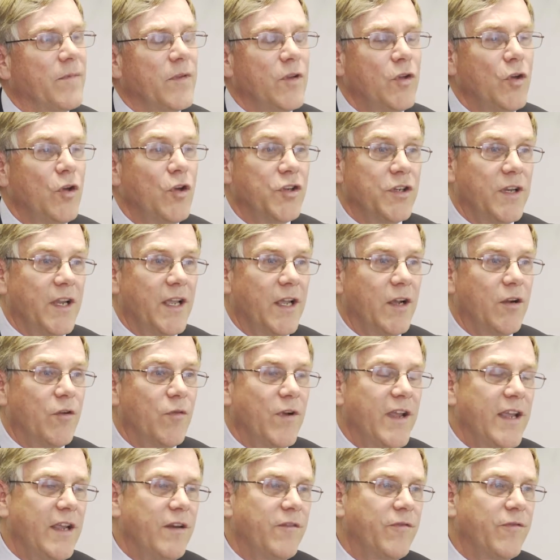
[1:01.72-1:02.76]
usually
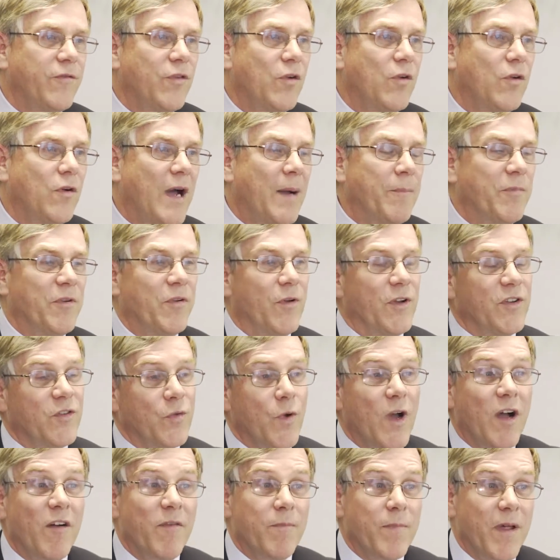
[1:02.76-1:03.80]
agreed for up to a
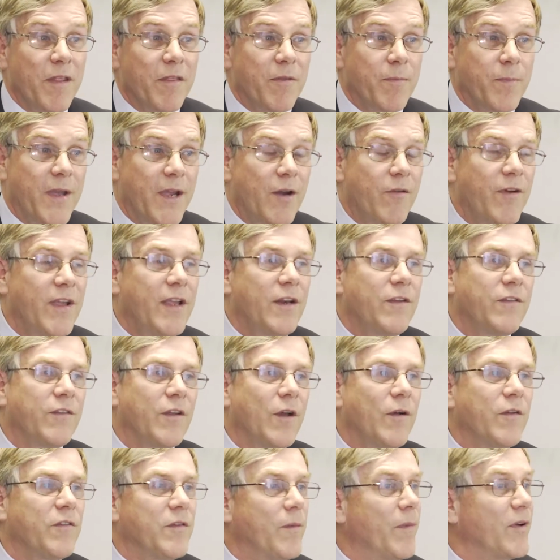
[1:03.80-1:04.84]
12-month period,
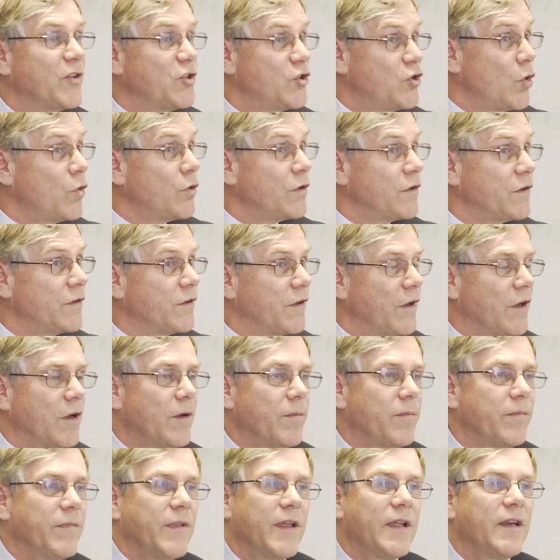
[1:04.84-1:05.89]
so it's a much shorter
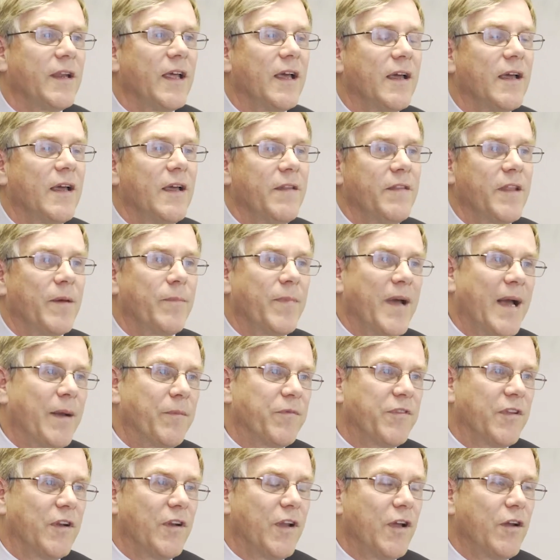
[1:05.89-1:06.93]
term than
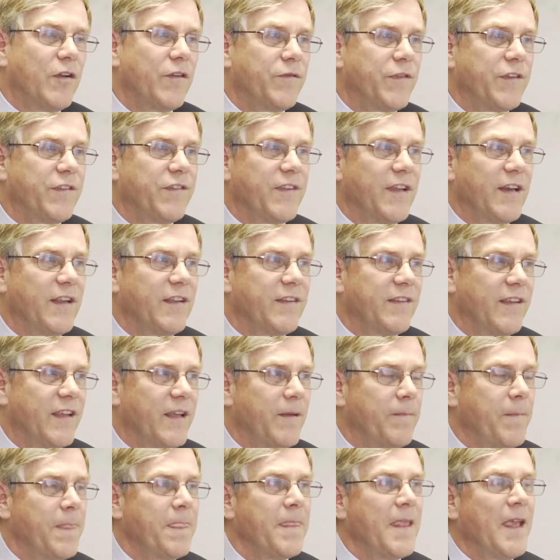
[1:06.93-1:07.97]
perhaps a loan
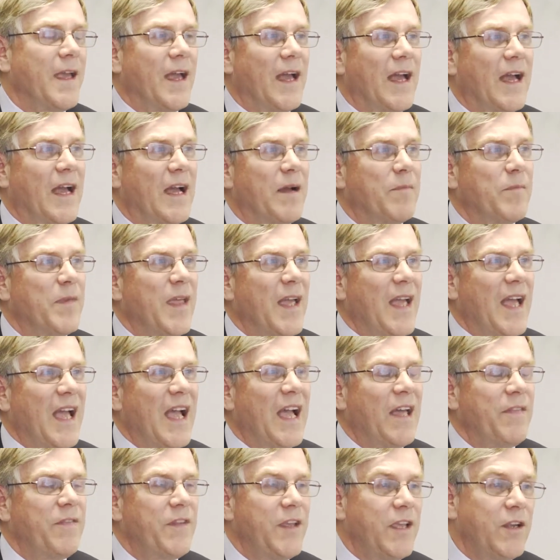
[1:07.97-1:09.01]
facility.
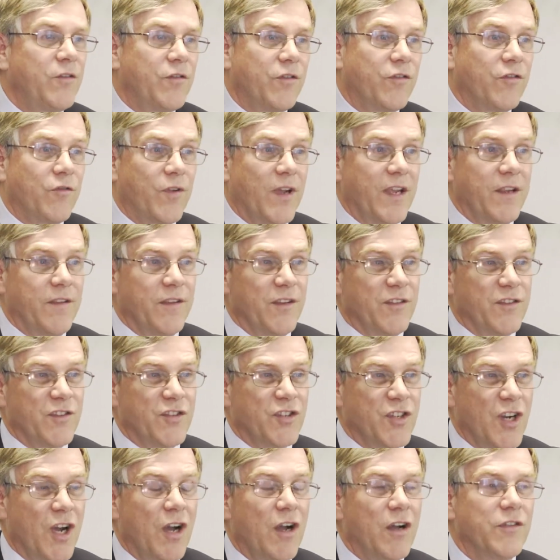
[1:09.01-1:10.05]
And the interest rate
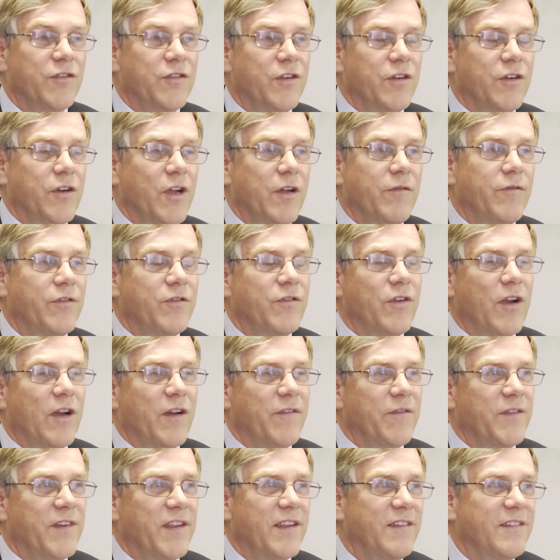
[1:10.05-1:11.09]
that's charged on an
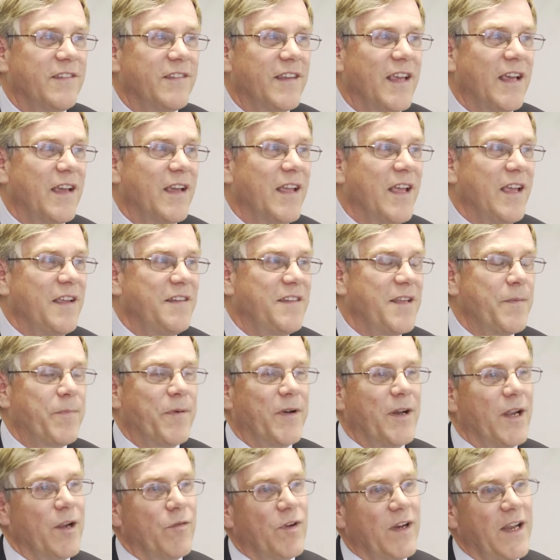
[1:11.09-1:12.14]
overdraft is
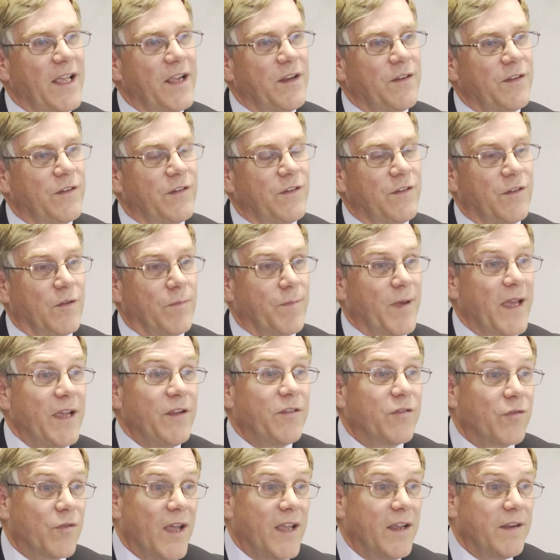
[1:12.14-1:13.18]
typically related to
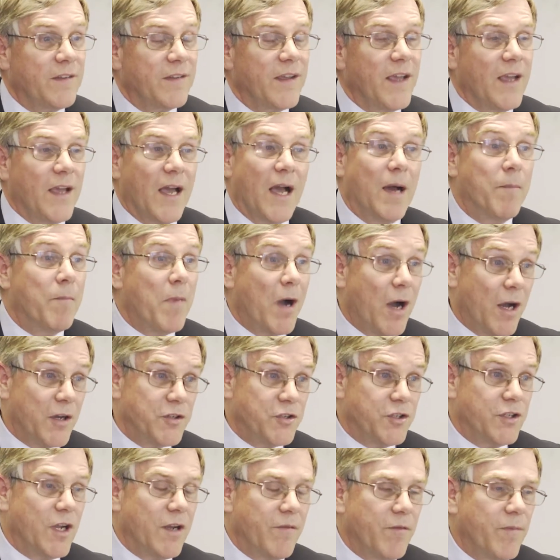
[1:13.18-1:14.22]
base rate, a
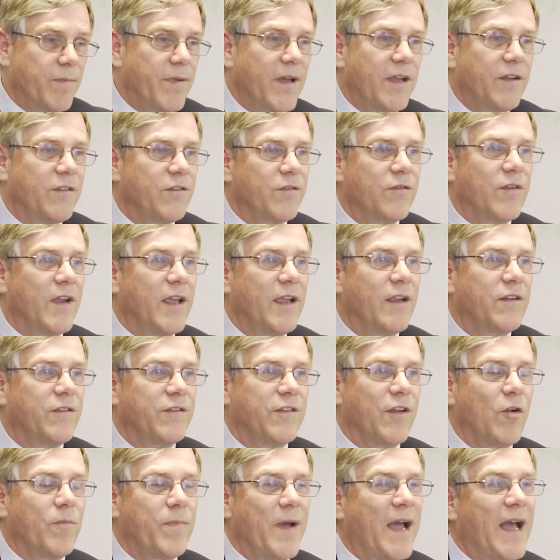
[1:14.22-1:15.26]
margin over base rate,
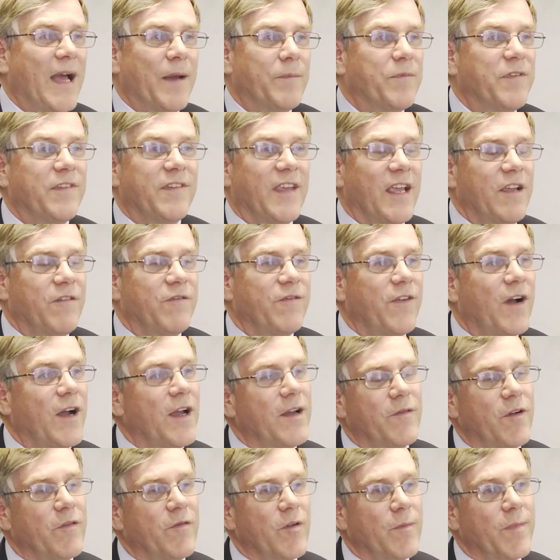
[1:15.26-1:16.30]
so perhaps say
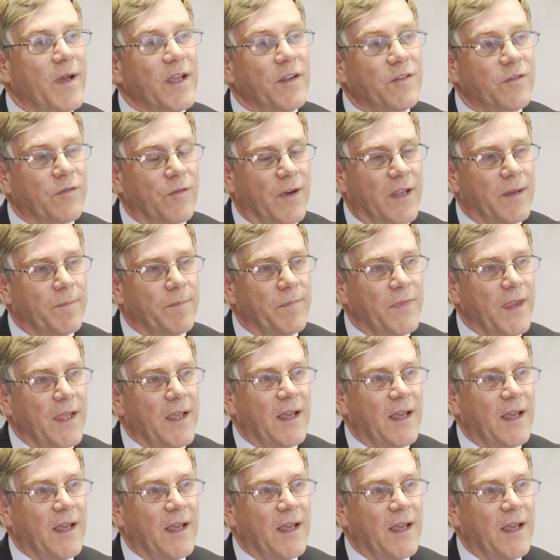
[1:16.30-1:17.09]
5 over base rate.